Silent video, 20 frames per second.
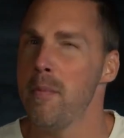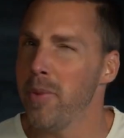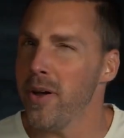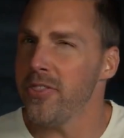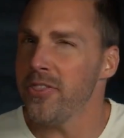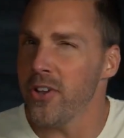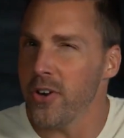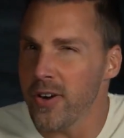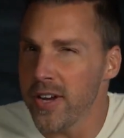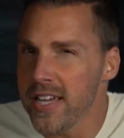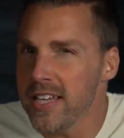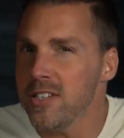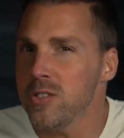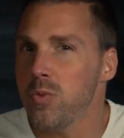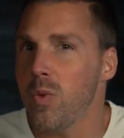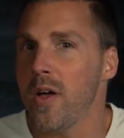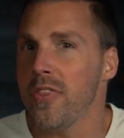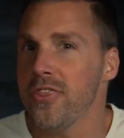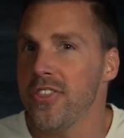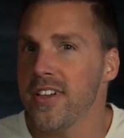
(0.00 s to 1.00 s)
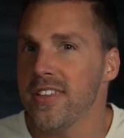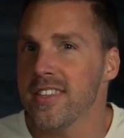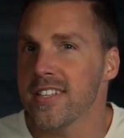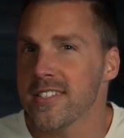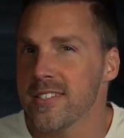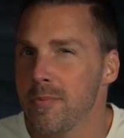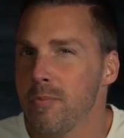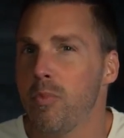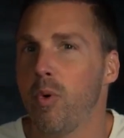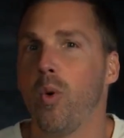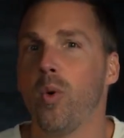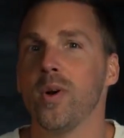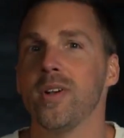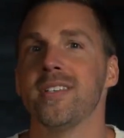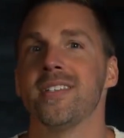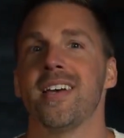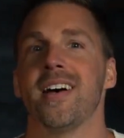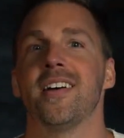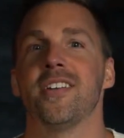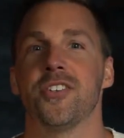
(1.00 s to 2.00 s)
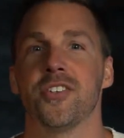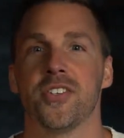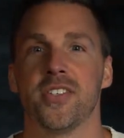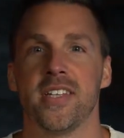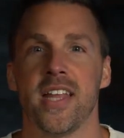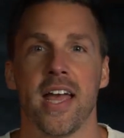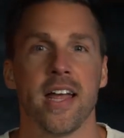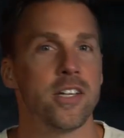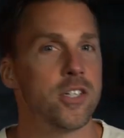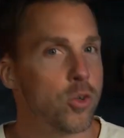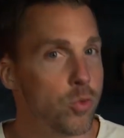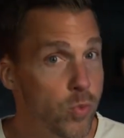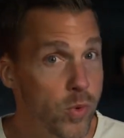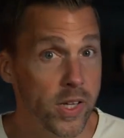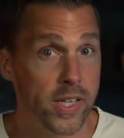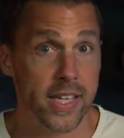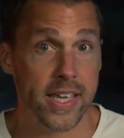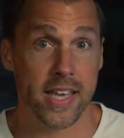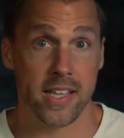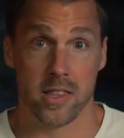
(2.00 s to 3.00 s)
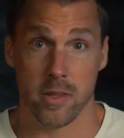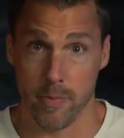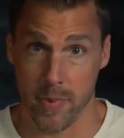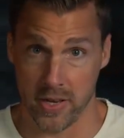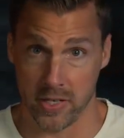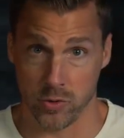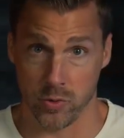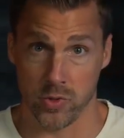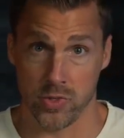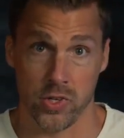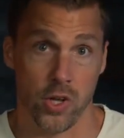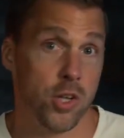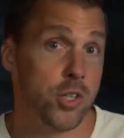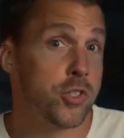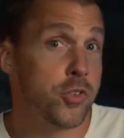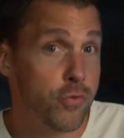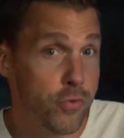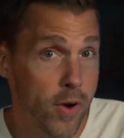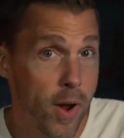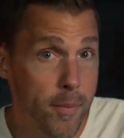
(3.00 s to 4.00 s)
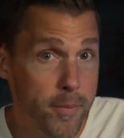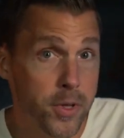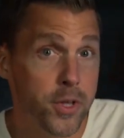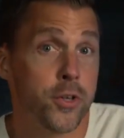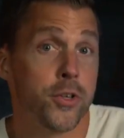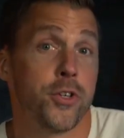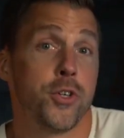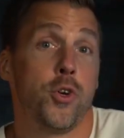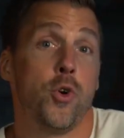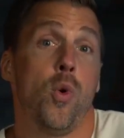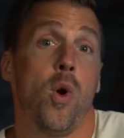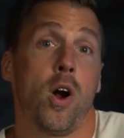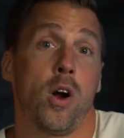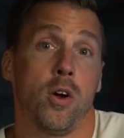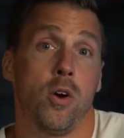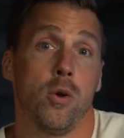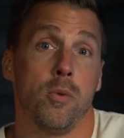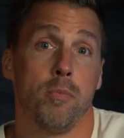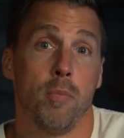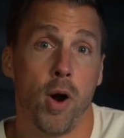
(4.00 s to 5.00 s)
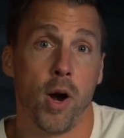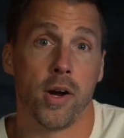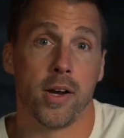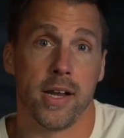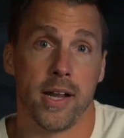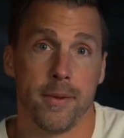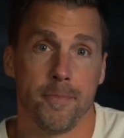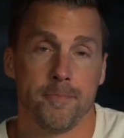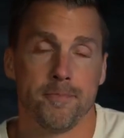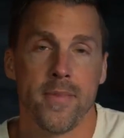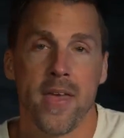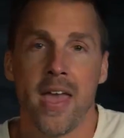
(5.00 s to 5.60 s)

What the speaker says: but there is one thing that's important to understand to really get the best results from your QR code marketing,